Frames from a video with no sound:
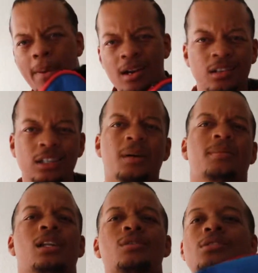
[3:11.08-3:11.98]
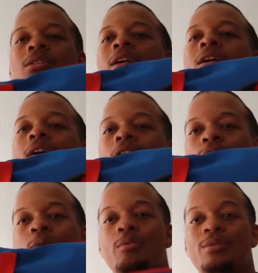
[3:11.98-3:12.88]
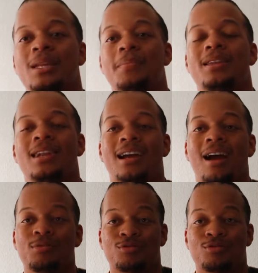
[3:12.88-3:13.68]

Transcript: better look up close. Cause when we was up in there, I was